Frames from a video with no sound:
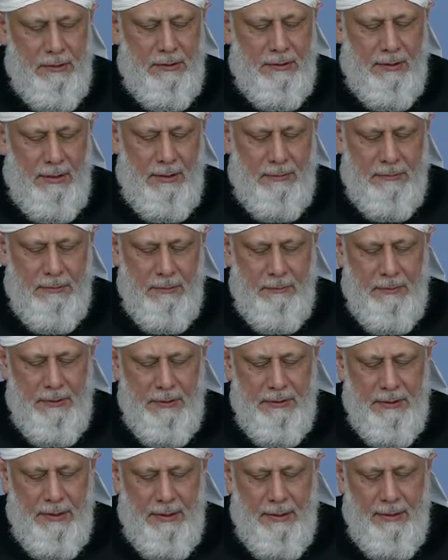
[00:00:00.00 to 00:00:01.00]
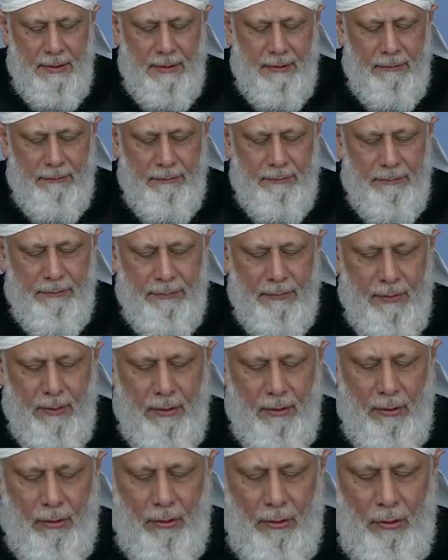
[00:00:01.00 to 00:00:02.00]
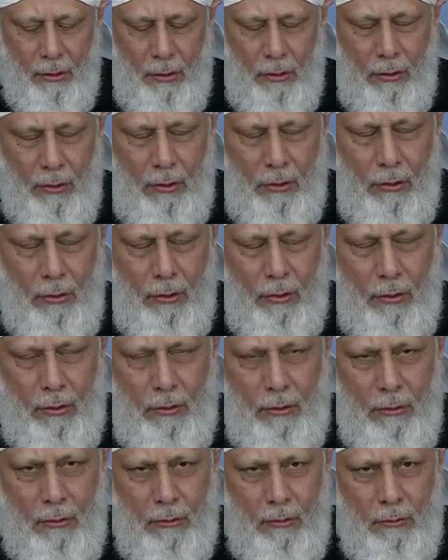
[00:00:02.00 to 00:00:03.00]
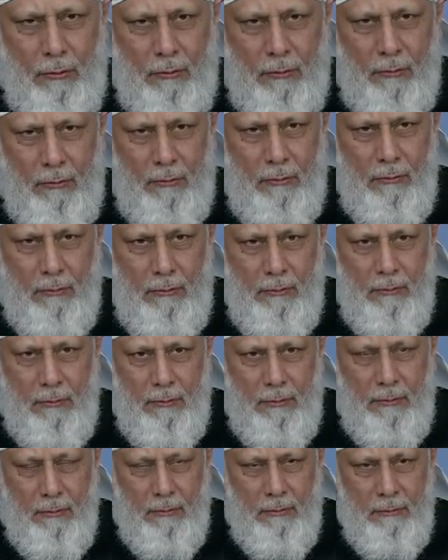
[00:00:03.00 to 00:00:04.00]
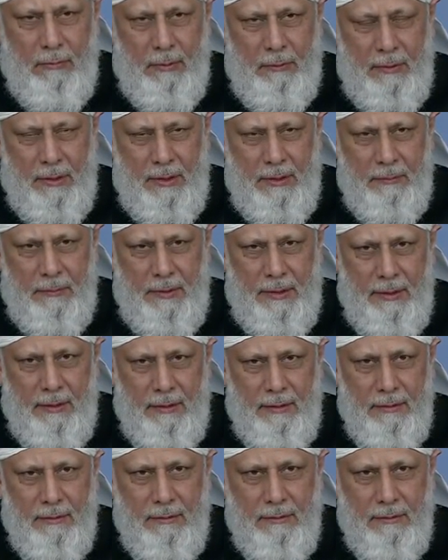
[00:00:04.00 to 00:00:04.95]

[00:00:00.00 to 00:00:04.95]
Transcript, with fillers: the standards in their social mutual relationship, there is also deficiency